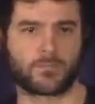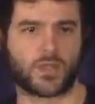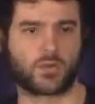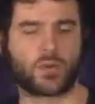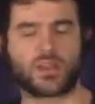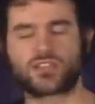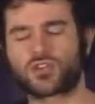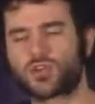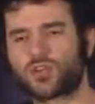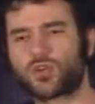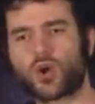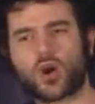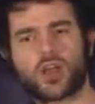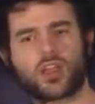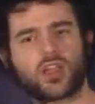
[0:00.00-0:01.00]
right? So you know
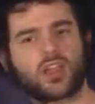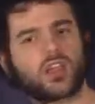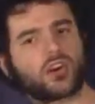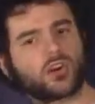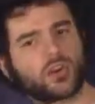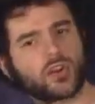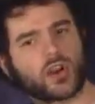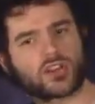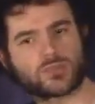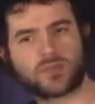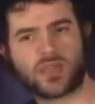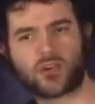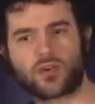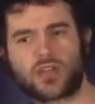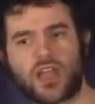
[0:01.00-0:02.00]
what, earlier I was
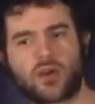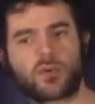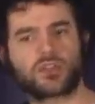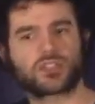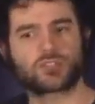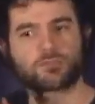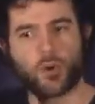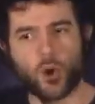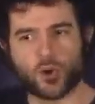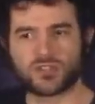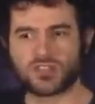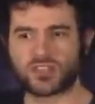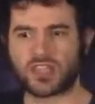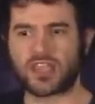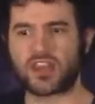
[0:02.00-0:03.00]
saying, oh yeah, we just post
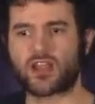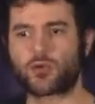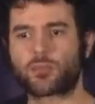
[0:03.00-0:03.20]
the data,